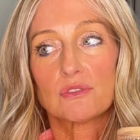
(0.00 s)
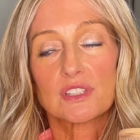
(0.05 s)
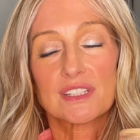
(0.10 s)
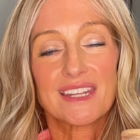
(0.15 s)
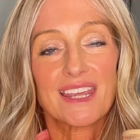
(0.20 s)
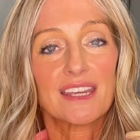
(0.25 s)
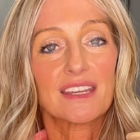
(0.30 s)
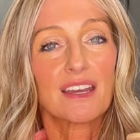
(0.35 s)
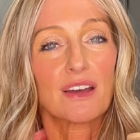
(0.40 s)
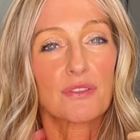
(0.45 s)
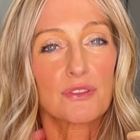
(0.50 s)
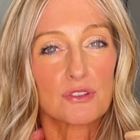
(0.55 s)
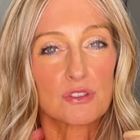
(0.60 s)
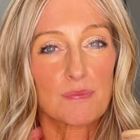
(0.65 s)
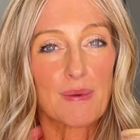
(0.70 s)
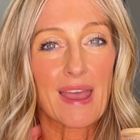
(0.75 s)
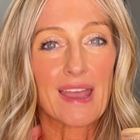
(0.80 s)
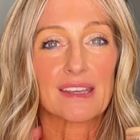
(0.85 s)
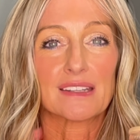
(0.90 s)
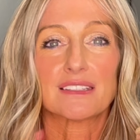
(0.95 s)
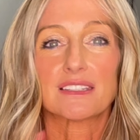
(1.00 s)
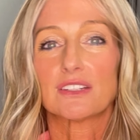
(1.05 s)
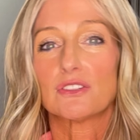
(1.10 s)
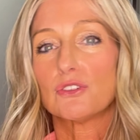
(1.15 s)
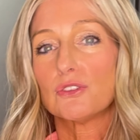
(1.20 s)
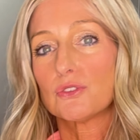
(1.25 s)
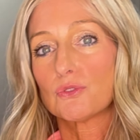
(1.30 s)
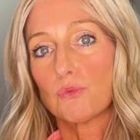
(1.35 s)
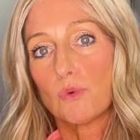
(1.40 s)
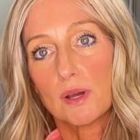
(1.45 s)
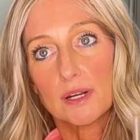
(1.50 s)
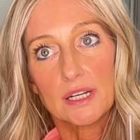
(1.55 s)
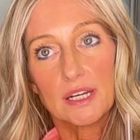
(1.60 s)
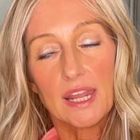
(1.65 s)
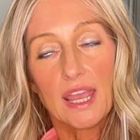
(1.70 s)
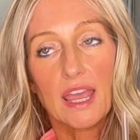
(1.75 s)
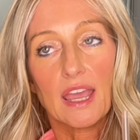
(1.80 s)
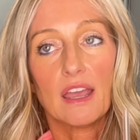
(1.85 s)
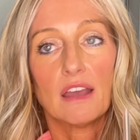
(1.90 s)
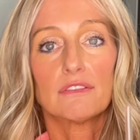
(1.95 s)
take out those packets and use
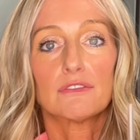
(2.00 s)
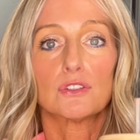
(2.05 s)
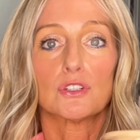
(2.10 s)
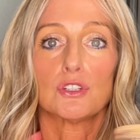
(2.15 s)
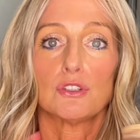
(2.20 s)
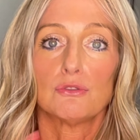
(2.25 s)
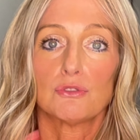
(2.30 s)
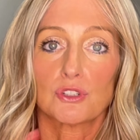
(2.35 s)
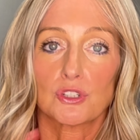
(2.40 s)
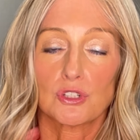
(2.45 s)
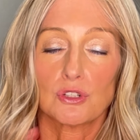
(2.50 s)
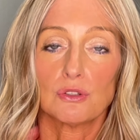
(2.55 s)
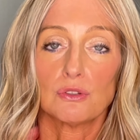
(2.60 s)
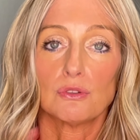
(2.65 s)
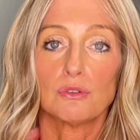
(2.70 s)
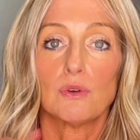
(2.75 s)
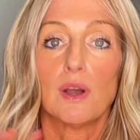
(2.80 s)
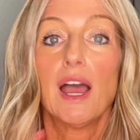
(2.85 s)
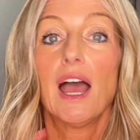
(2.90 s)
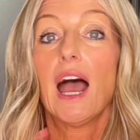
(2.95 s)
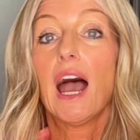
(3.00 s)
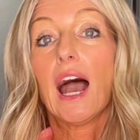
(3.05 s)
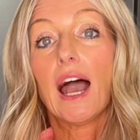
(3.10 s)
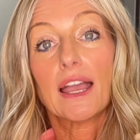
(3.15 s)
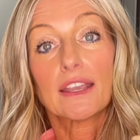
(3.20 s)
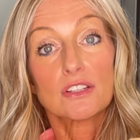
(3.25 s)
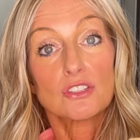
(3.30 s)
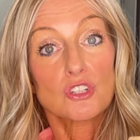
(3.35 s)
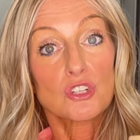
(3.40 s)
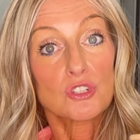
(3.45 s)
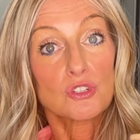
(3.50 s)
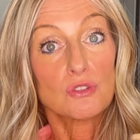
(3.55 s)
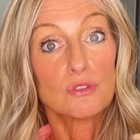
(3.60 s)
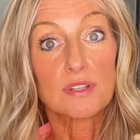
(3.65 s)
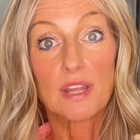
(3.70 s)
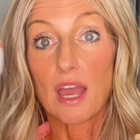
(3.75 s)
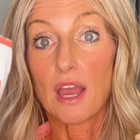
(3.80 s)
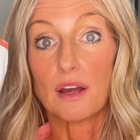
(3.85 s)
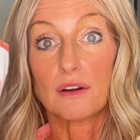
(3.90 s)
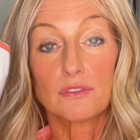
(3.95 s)
1.5 or use 2. I can just use
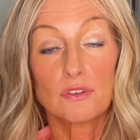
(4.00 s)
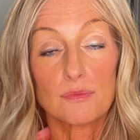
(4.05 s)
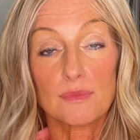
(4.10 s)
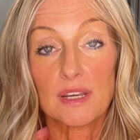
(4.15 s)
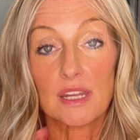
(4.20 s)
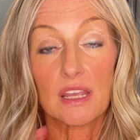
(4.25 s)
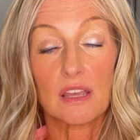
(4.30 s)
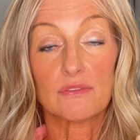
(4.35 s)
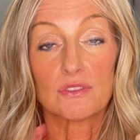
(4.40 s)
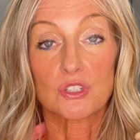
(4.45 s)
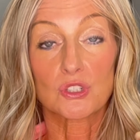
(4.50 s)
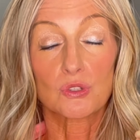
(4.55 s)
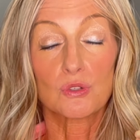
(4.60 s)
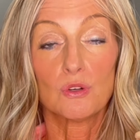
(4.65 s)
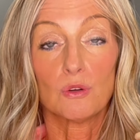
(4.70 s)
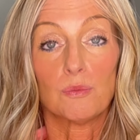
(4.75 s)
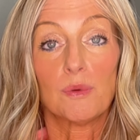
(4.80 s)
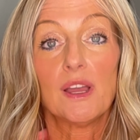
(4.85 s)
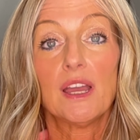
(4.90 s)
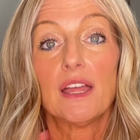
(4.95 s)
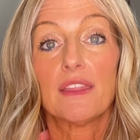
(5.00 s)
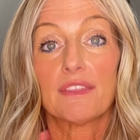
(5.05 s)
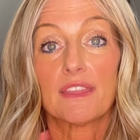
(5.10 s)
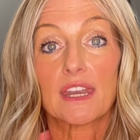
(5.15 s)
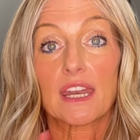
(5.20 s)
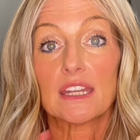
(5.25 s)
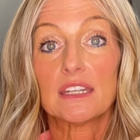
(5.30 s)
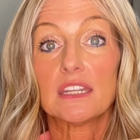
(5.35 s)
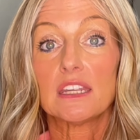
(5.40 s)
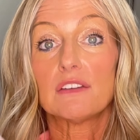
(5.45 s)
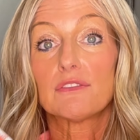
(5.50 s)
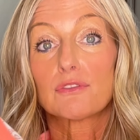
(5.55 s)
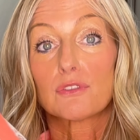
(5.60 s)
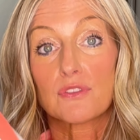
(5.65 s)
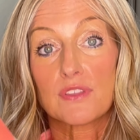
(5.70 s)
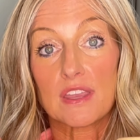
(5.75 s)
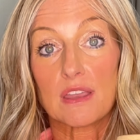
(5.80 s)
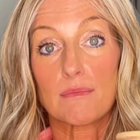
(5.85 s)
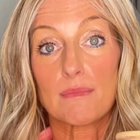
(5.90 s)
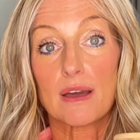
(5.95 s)
however many of a scoop that I need for
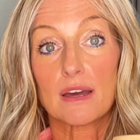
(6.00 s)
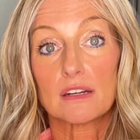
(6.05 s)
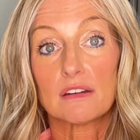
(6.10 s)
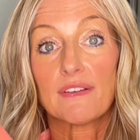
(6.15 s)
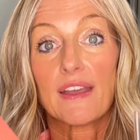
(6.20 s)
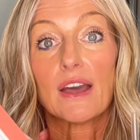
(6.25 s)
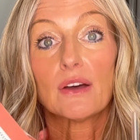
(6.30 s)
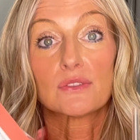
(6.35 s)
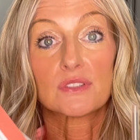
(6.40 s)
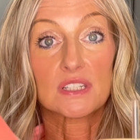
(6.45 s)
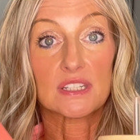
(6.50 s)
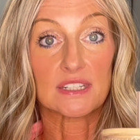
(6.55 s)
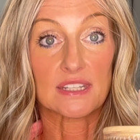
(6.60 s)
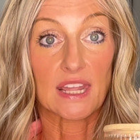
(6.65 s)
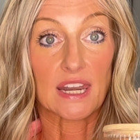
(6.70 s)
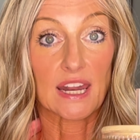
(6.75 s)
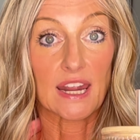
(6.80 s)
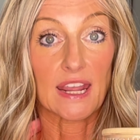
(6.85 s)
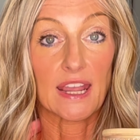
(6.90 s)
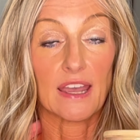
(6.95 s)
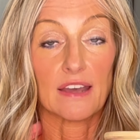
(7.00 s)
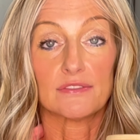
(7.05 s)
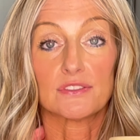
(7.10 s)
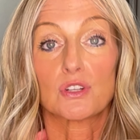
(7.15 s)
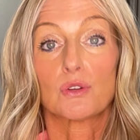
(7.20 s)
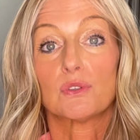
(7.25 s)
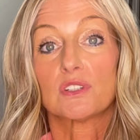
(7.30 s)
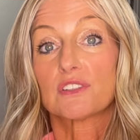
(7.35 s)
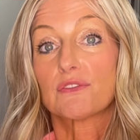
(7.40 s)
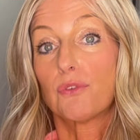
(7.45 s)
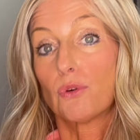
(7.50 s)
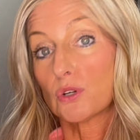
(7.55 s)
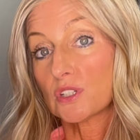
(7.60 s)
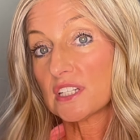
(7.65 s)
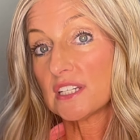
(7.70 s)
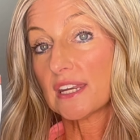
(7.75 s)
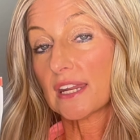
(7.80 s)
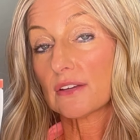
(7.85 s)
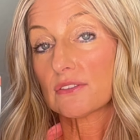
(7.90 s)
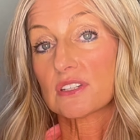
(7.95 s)
the amount of ounces that I have. So it's
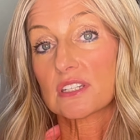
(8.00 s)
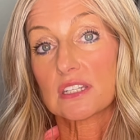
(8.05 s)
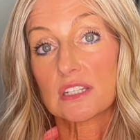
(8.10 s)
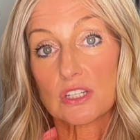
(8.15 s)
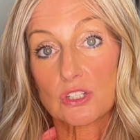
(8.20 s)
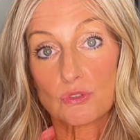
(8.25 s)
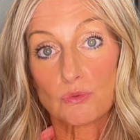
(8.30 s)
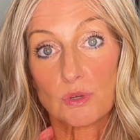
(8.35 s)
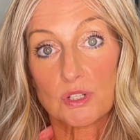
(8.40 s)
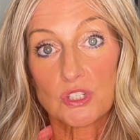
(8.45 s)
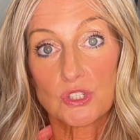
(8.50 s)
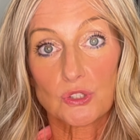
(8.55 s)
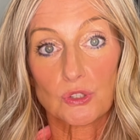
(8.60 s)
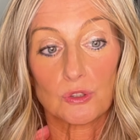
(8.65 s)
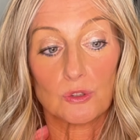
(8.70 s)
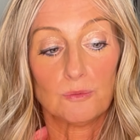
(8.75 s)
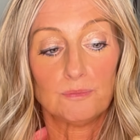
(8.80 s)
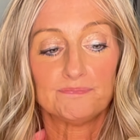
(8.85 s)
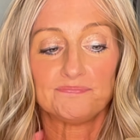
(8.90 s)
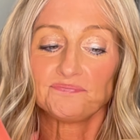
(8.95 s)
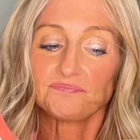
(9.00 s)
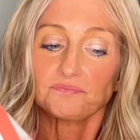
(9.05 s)
14 ounces is 1 scoop.